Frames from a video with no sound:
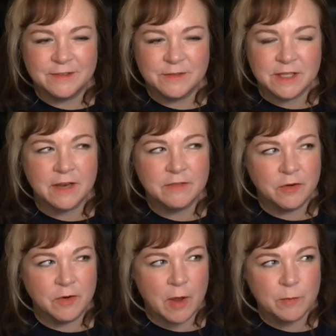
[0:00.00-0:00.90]
There's a lot of
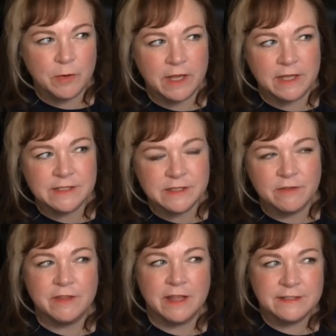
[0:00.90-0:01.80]
groundbreaking
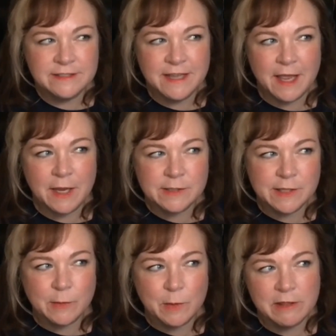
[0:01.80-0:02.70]
stuff that today is
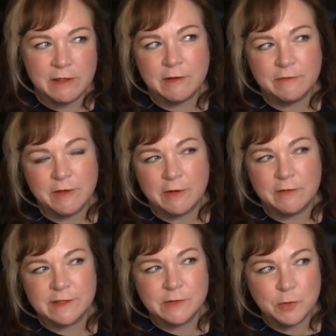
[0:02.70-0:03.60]
like we think of kind
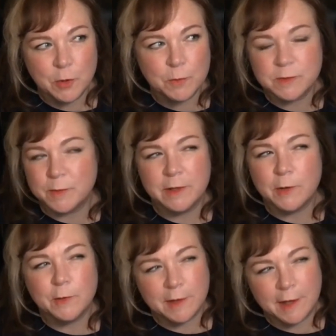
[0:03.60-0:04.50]
of as tropes, but
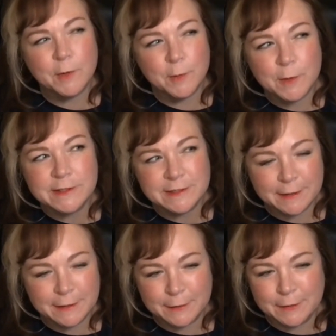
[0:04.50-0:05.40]
no, they were the ones
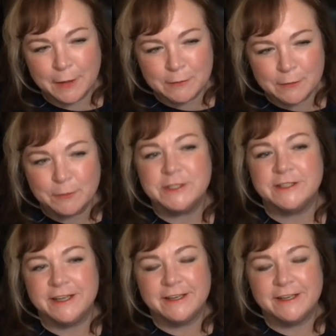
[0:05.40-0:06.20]
that kind of originated.